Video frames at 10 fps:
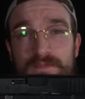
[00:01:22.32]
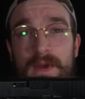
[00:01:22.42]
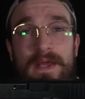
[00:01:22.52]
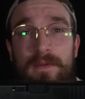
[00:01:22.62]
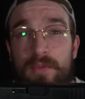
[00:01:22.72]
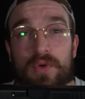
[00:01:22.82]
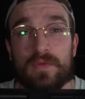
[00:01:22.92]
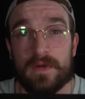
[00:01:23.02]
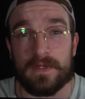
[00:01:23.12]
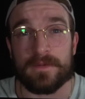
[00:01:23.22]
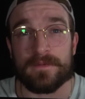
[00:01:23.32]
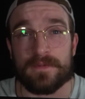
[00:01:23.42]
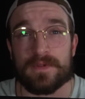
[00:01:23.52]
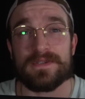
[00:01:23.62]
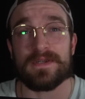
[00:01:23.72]
in a movie.
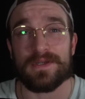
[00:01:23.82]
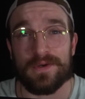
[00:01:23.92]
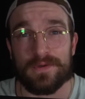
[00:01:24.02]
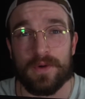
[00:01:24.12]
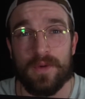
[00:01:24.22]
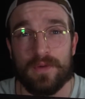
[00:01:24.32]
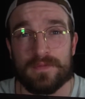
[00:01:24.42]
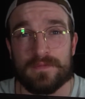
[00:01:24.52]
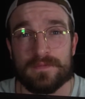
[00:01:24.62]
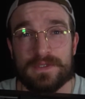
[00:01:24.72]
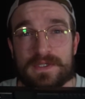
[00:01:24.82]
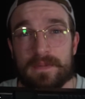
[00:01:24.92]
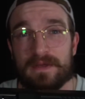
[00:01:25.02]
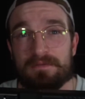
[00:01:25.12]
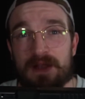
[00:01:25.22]
When you see a gun go off, you see a
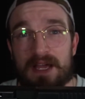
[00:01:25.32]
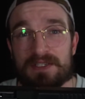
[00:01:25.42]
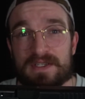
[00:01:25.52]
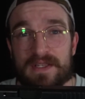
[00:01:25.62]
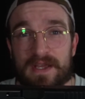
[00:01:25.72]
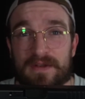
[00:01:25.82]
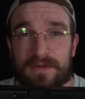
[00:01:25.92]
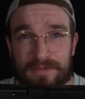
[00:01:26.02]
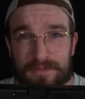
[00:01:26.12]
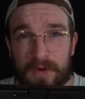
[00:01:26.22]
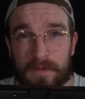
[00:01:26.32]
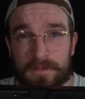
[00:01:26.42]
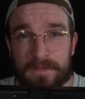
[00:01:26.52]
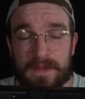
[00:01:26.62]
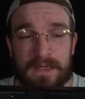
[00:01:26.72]
big flash at the end, right?
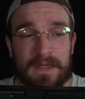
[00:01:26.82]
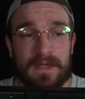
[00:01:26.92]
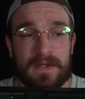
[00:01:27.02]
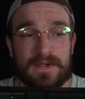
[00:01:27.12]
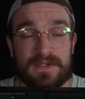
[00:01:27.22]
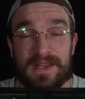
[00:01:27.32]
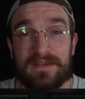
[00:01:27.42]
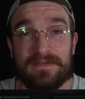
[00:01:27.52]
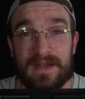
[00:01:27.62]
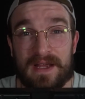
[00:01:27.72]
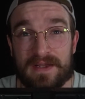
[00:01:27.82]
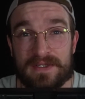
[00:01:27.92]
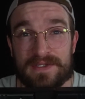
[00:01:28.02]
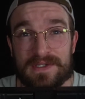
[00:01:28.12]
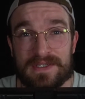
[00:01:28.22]
So that
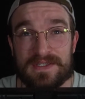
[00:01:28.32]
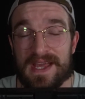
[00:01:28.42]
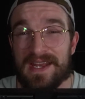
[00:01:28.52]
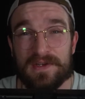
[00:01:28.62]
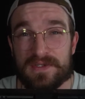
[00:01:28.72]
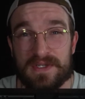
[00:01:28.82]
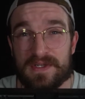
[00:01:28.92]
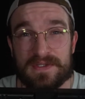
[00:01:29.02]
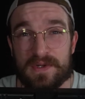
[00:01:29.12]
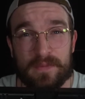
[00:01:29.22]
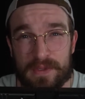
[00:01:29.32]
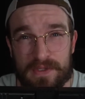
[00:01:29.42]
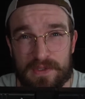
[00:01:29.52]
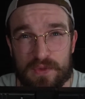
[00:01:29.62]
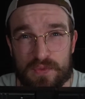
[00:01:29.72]
flash is energy that's not
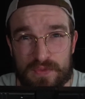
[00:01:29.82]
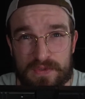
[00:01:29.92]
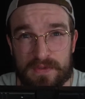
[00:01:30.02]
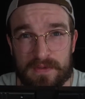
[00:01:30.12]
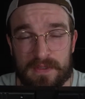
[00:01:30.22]
being used.